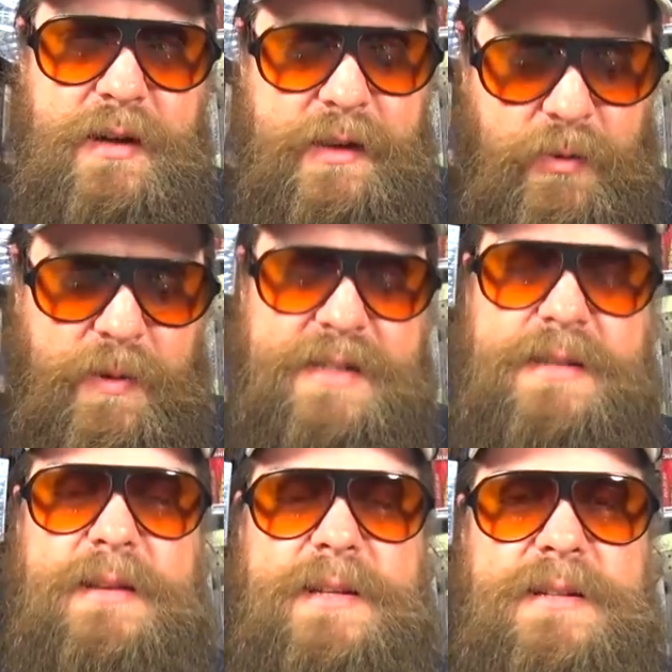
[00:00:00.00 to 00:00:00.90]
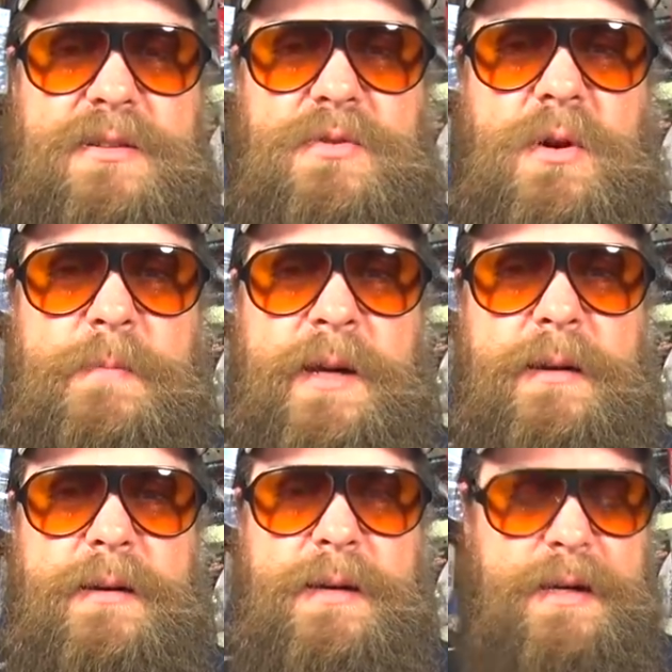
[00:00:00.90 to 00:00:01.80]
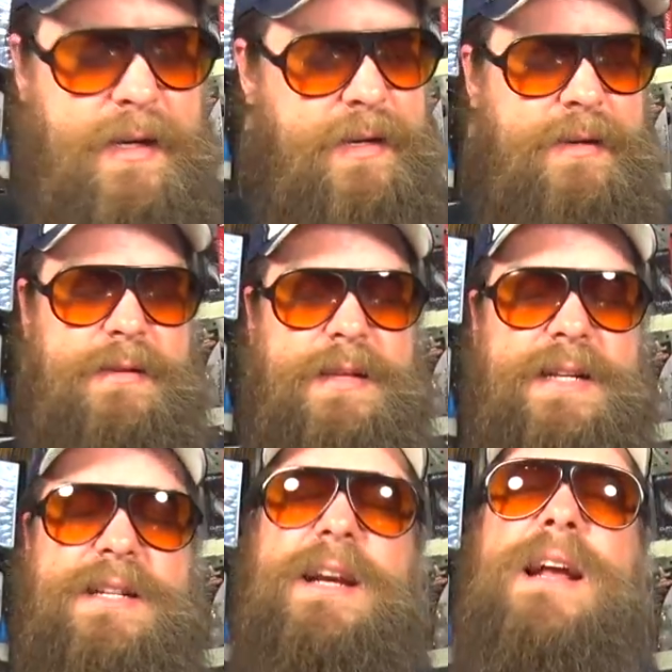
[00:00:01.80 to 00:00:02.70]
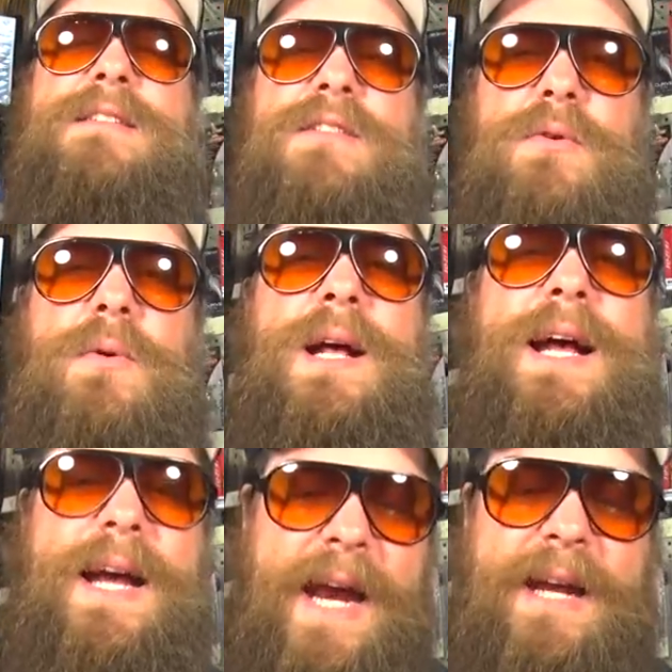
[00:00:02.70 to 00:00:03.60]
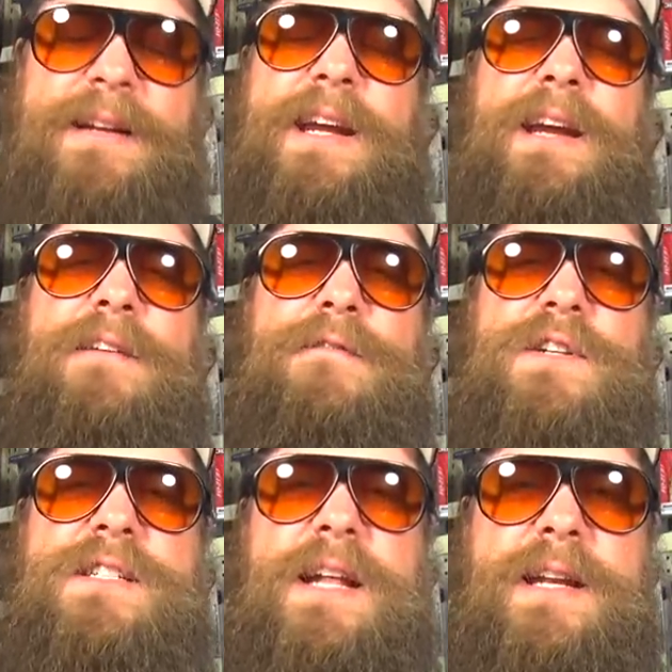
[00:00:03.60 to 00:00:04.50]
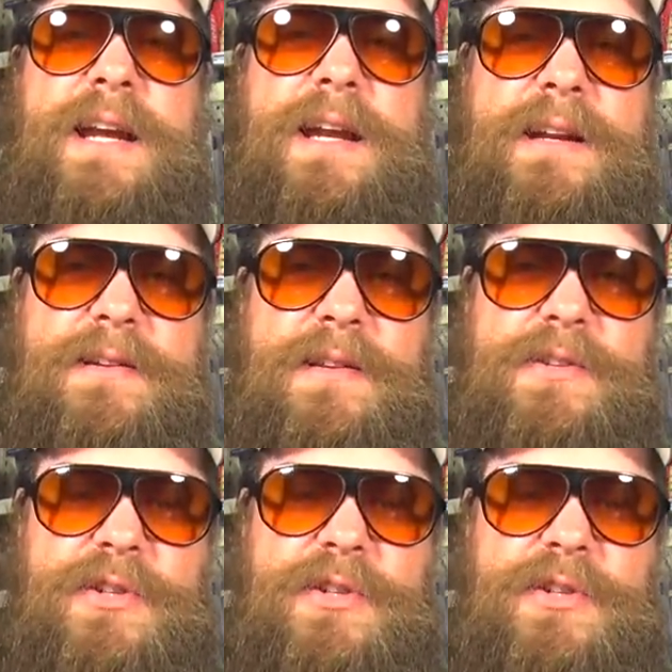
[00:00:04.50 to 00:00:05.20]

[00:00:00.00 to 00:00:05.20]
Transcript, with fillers: on the rest of this assortment. Thanks again to Andy for sending it into the